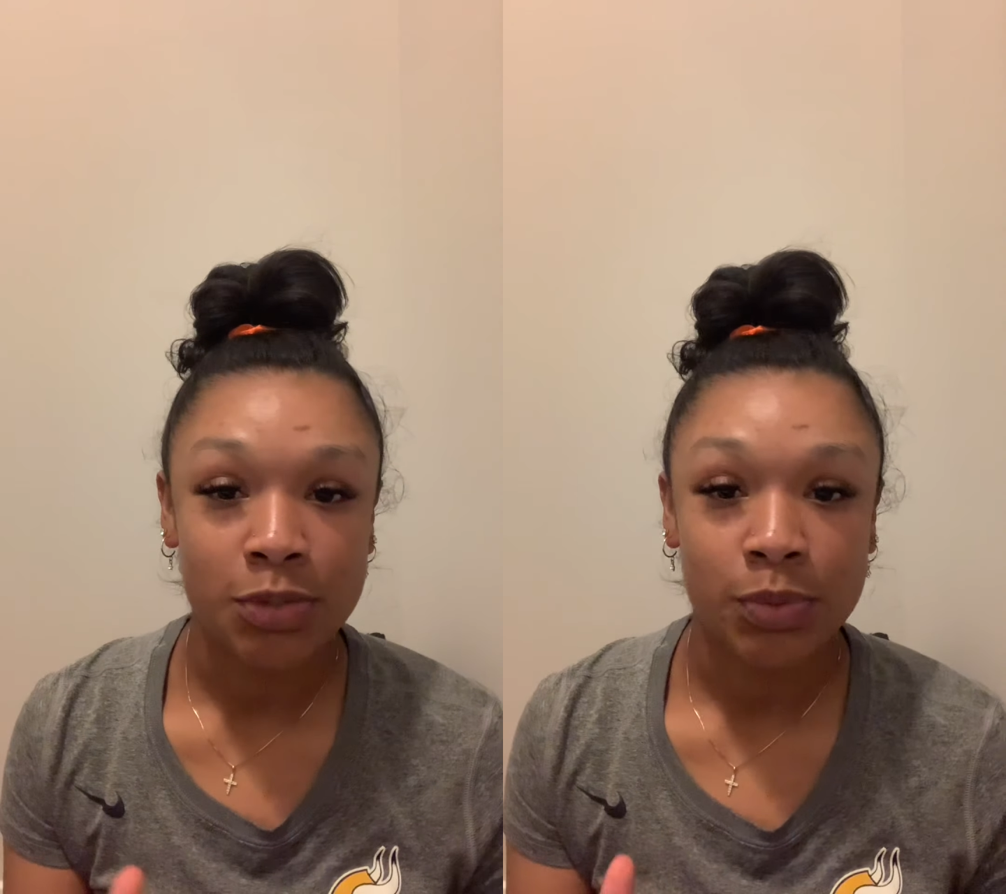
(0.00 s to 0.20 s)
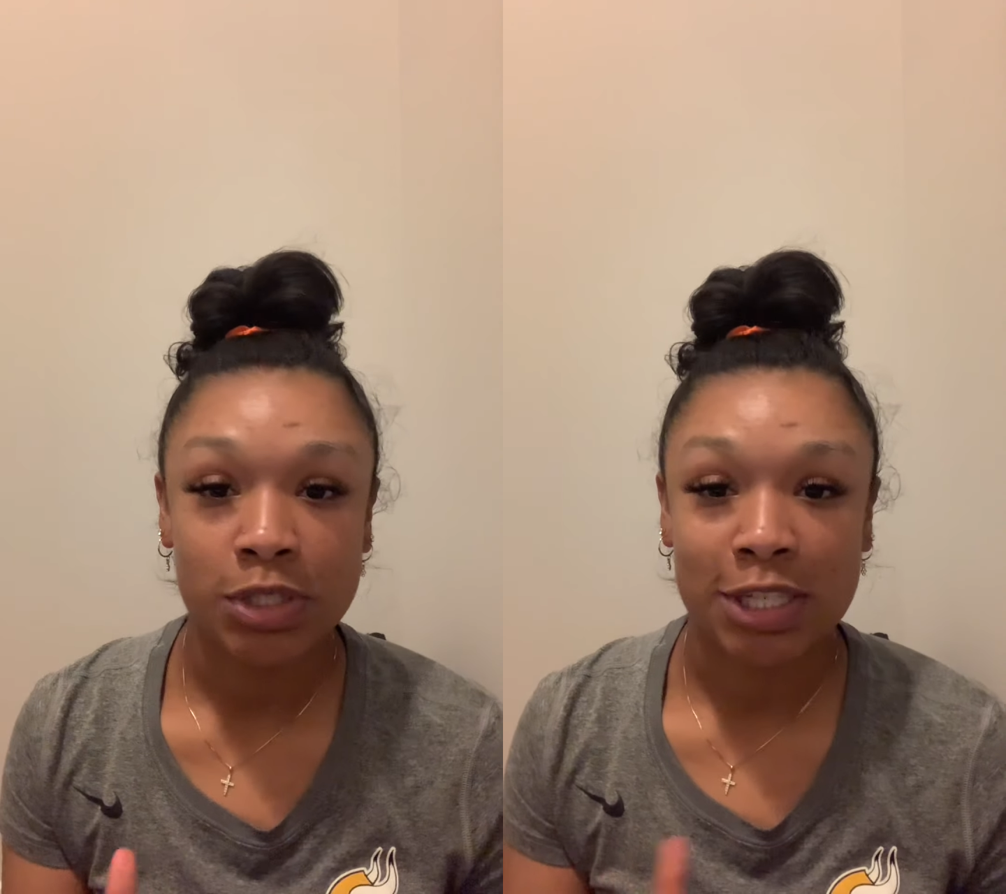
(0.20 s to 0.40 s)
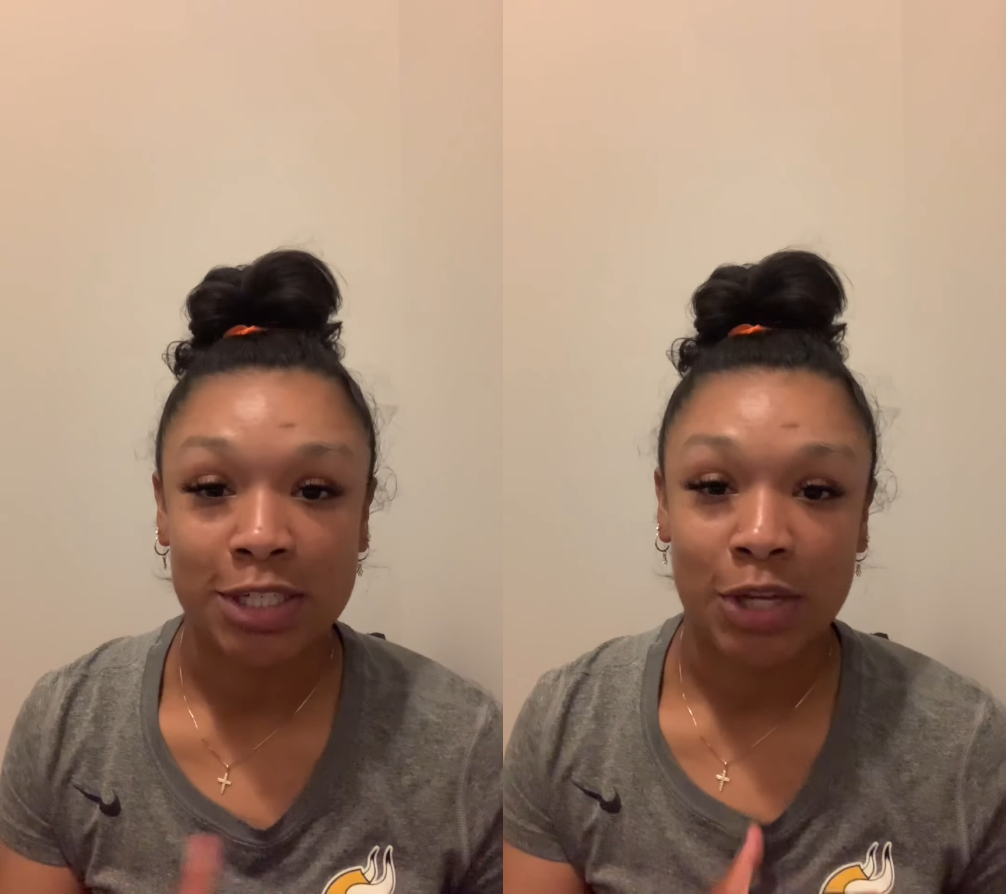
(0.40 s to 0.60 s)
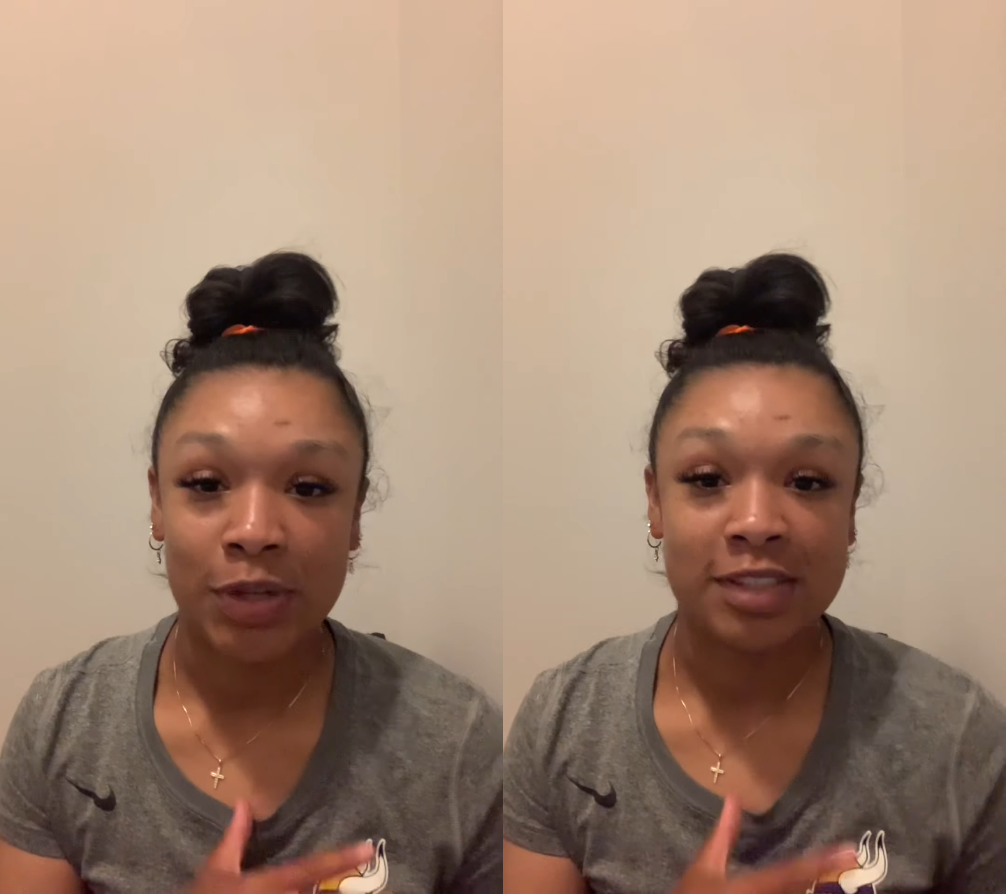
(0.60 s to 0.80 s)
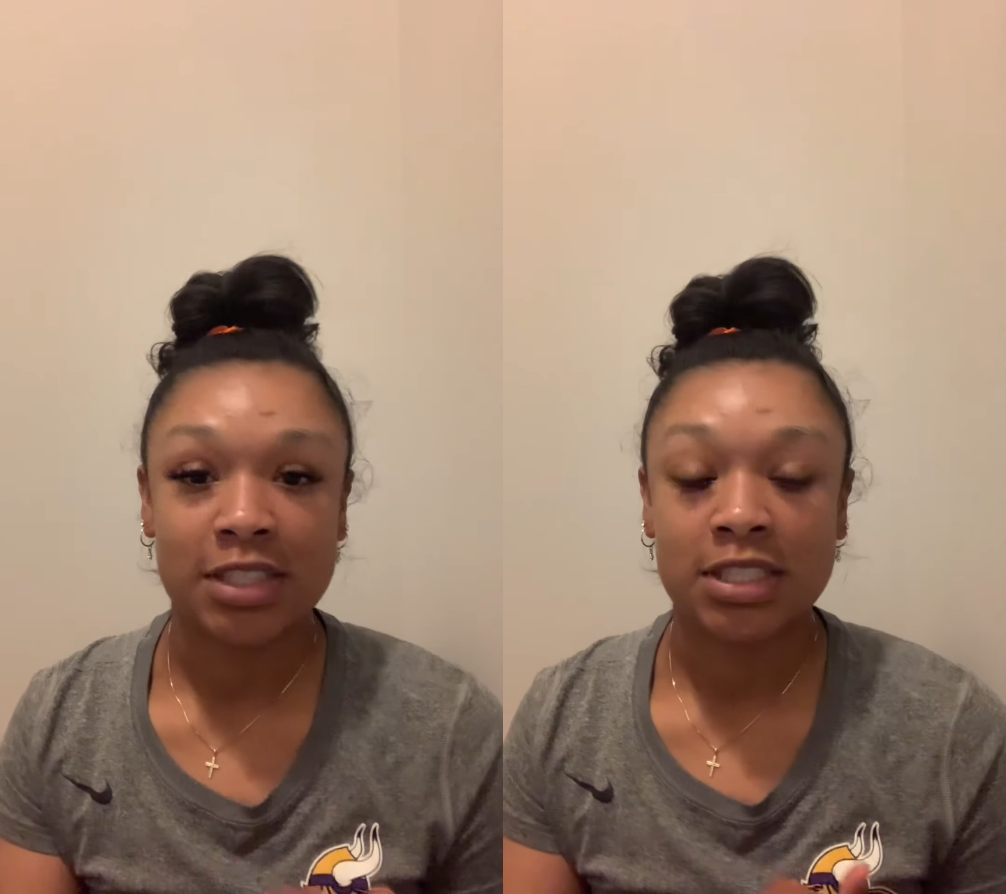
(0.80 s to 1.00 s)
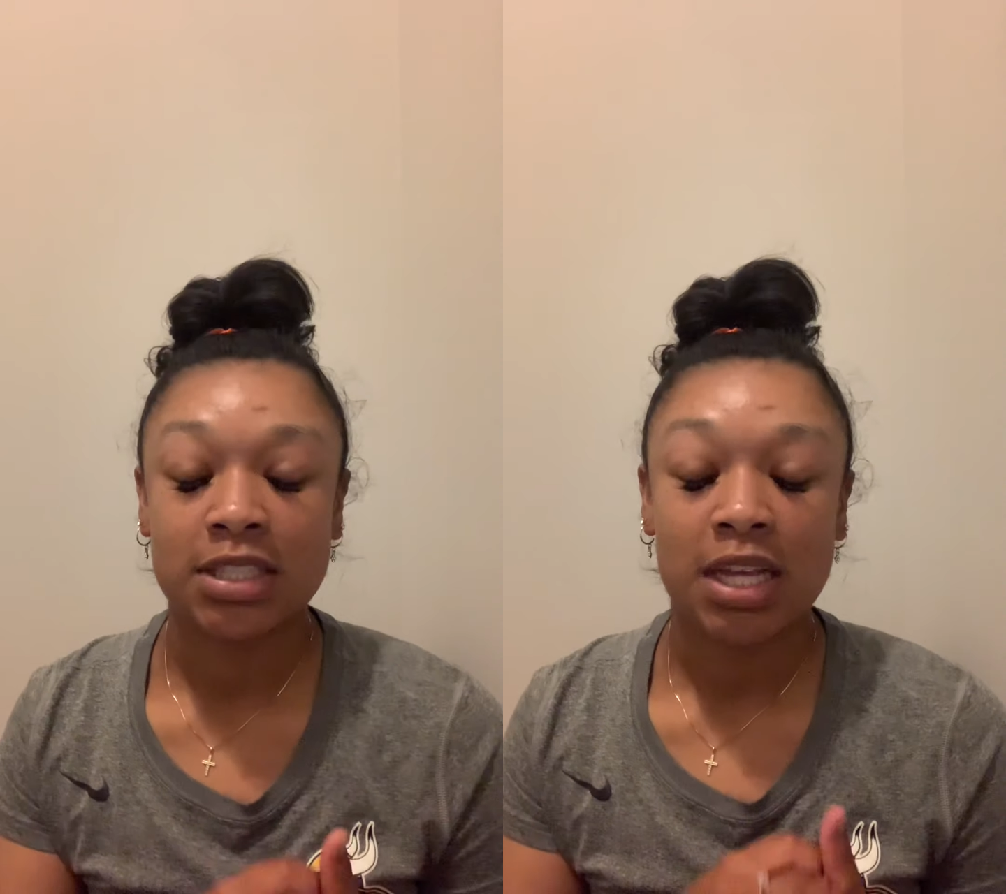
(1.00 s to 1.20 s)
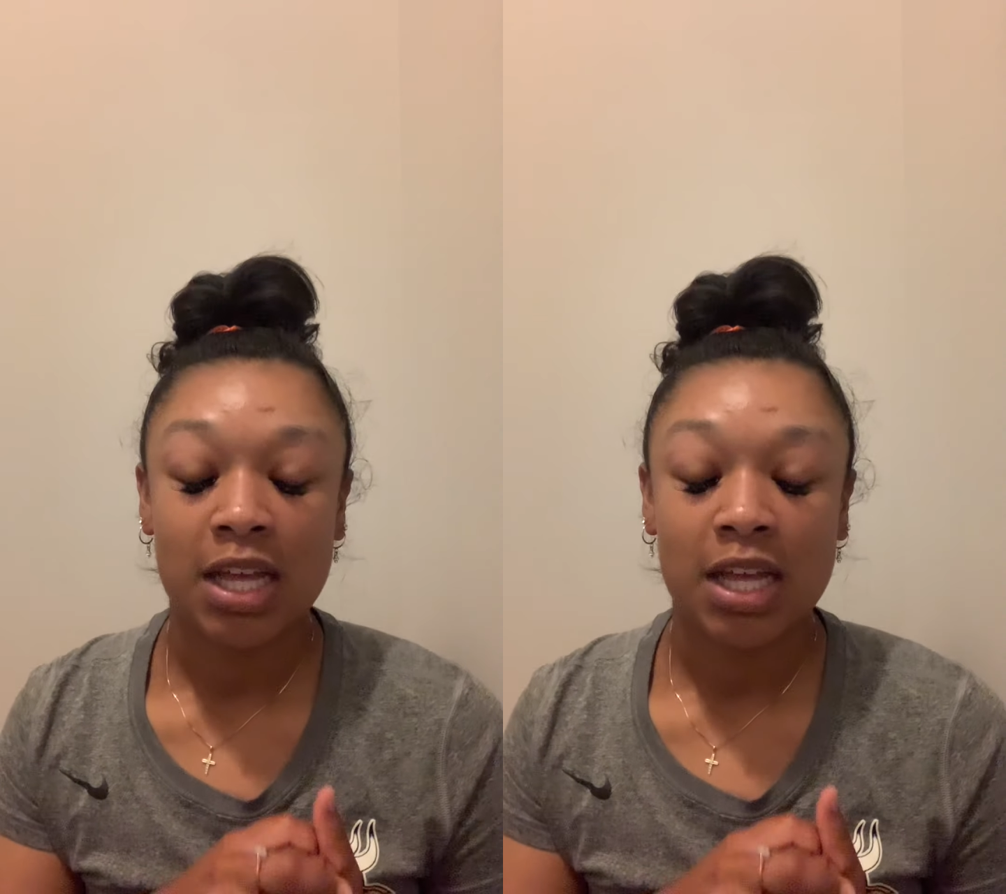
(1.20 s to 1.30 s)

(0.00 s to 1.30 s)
which I know isn't